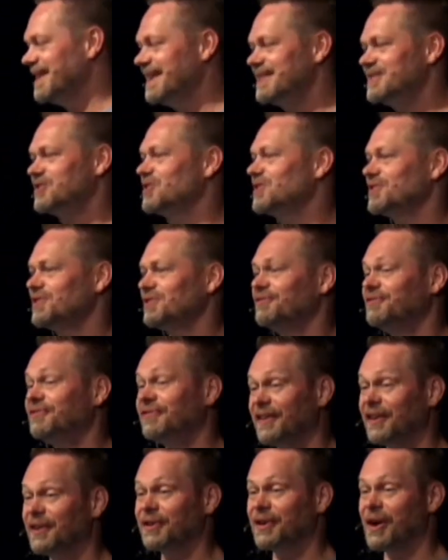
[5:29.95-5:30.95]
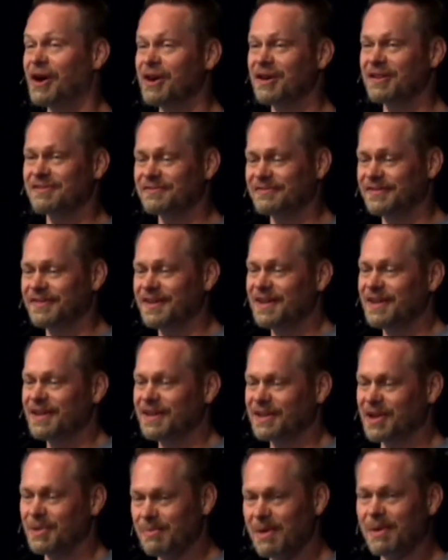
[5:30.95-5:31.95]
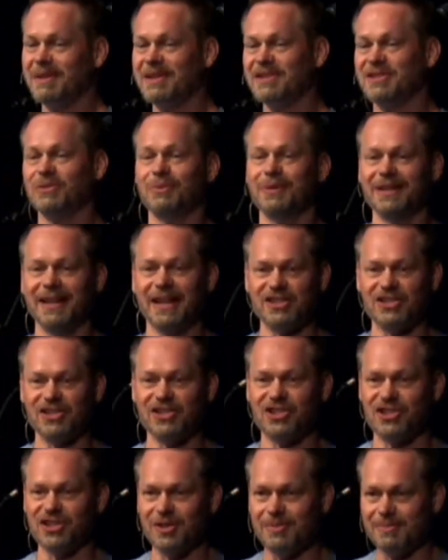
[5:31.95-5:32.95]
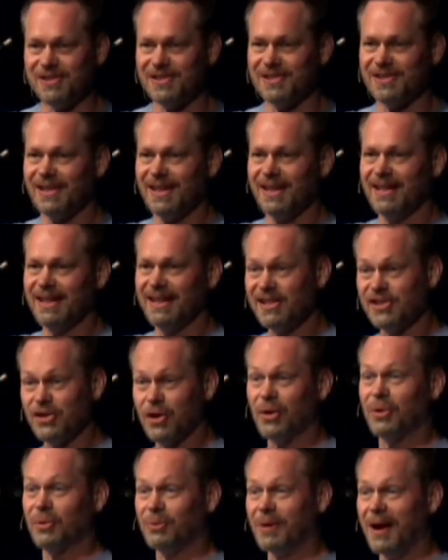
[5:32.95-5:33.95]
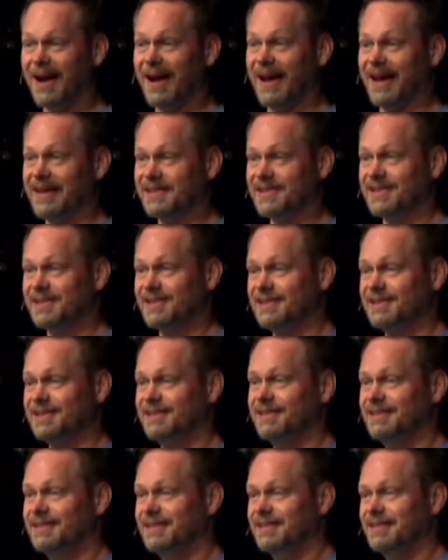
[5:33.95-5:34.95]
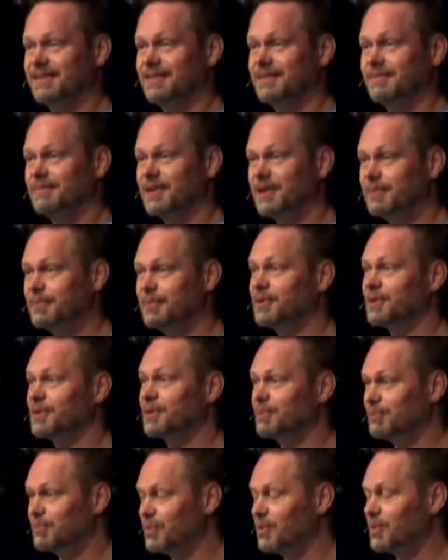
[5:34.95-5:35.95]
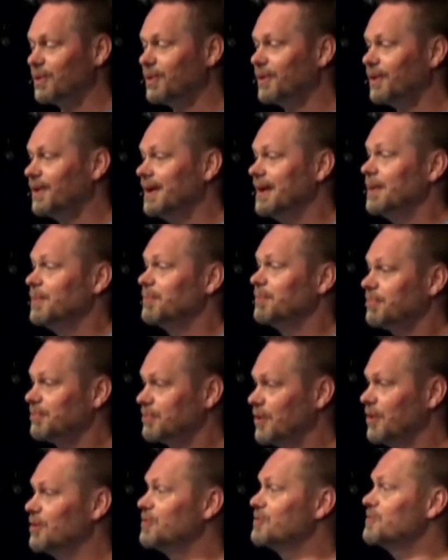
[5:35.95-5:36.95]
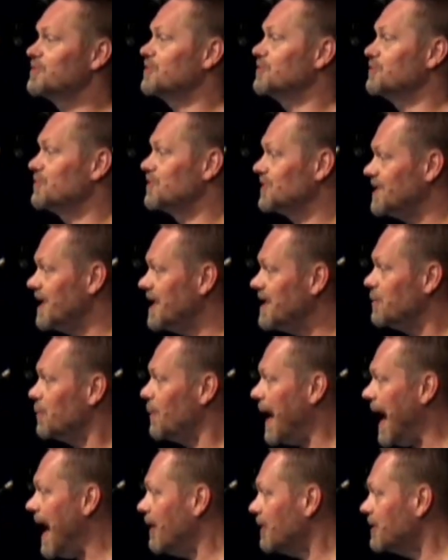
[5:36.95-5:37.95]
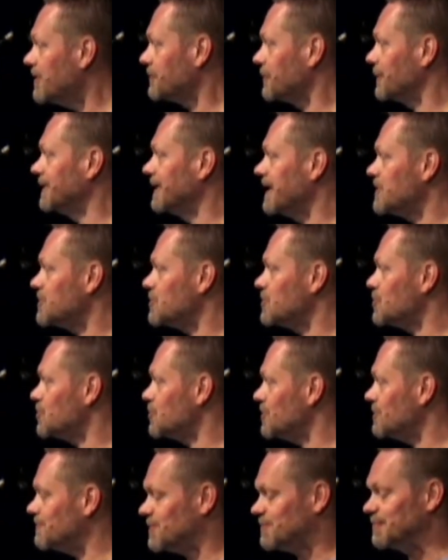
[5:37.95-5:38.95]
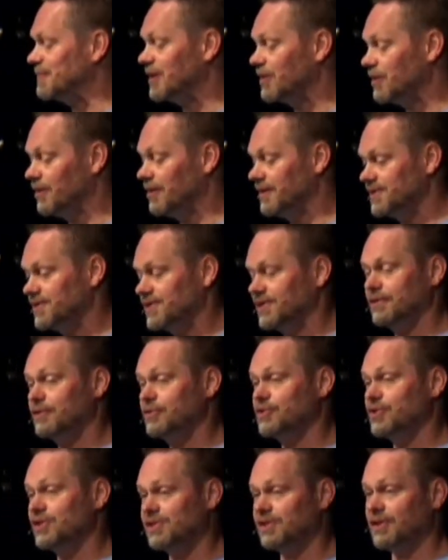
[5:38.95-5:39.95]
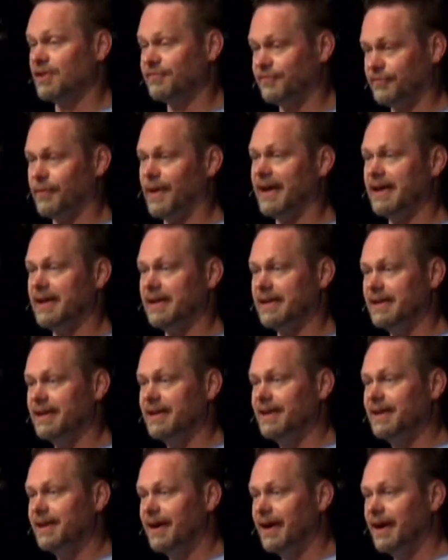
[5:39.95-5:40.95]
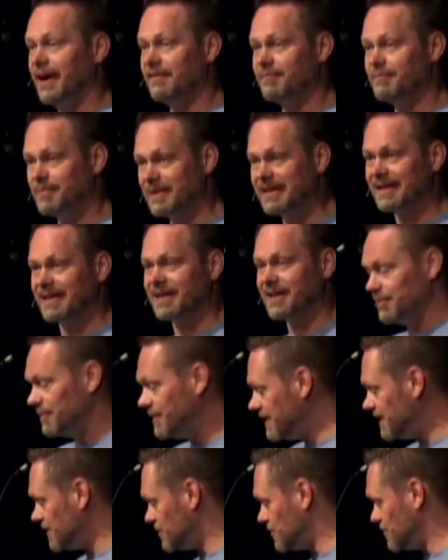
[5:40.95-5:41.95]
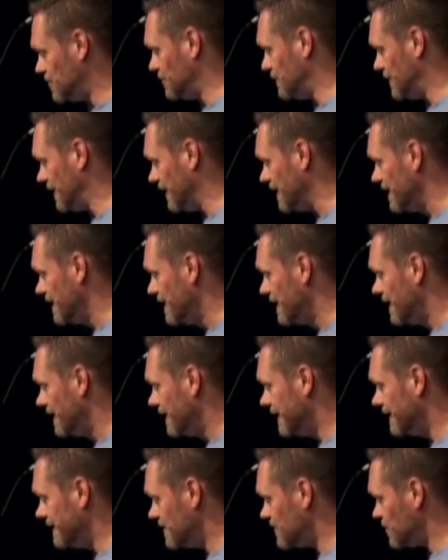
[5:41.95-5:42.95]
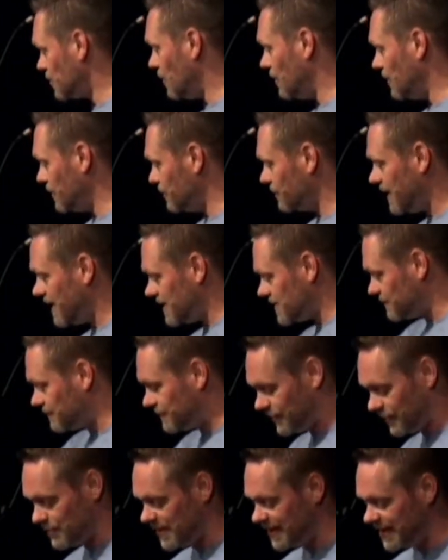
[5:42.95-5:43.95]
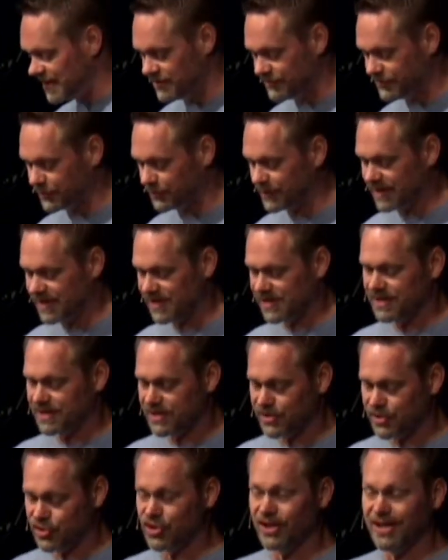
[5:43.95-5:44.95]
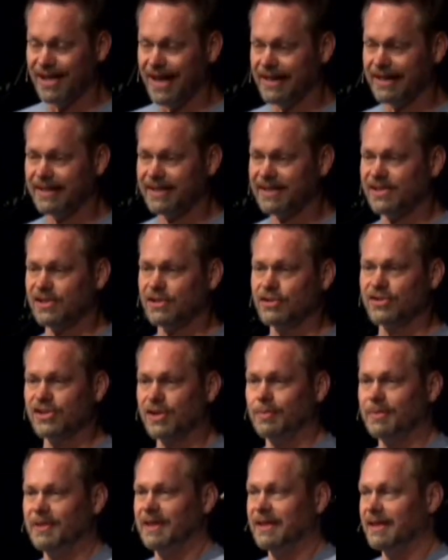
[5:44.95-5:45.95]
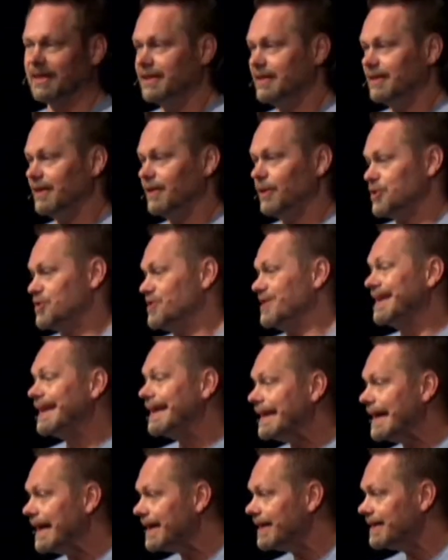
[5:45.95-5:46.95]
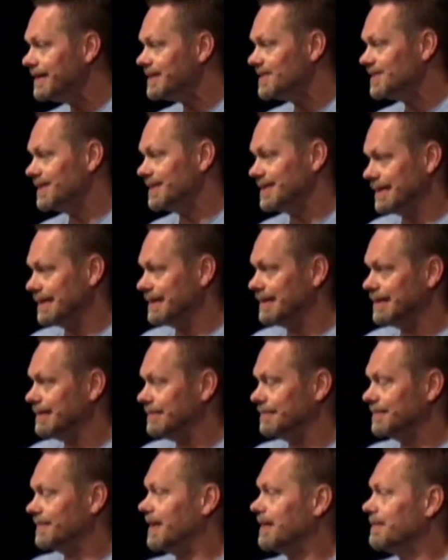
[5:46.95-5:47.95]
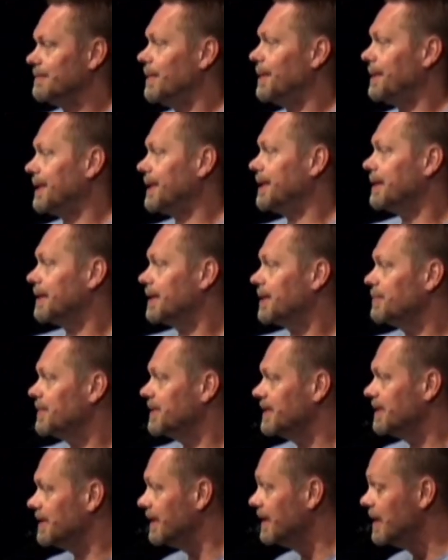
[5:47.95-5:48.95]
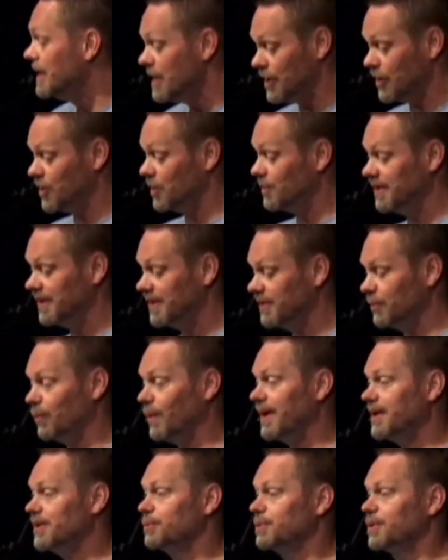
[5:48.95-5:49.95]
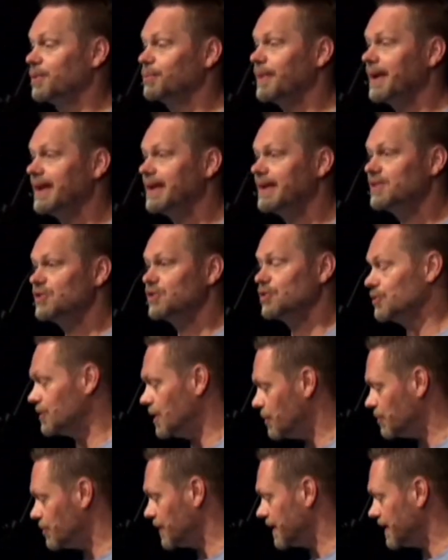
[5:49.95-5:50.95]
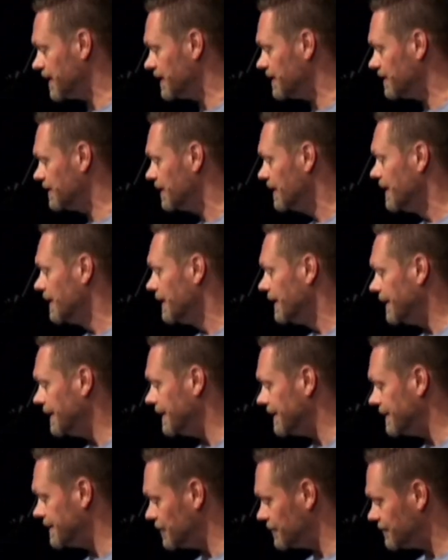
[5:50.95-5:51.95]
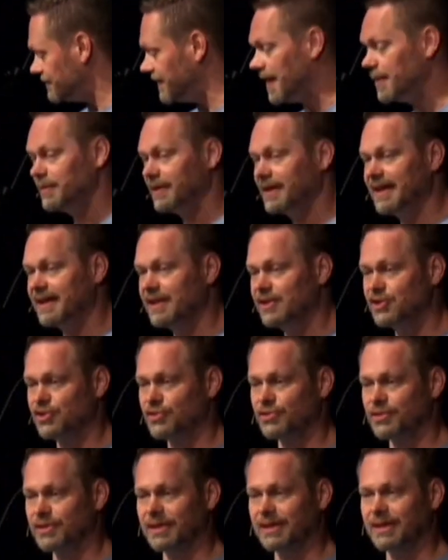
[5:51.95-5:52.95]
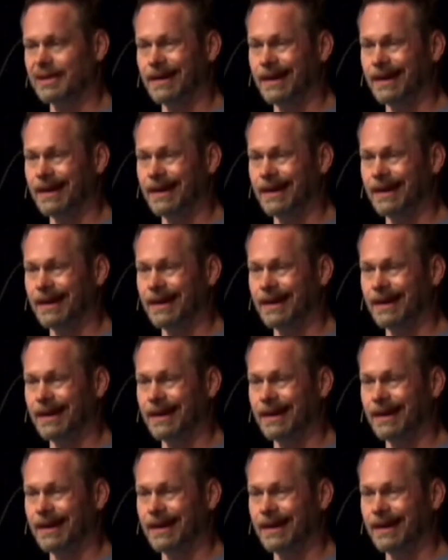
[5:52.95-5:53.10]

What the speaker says: that's just the fear of commitment to relationships, is on the rise. People are more prone to stay out of relationships because they're just afraid of being committed to it. And it's on the rise for many different reasons. Genetics, there's something in our DNA that says, I'm not getting committed. It could be the way you were raised, your upbringing, your family history,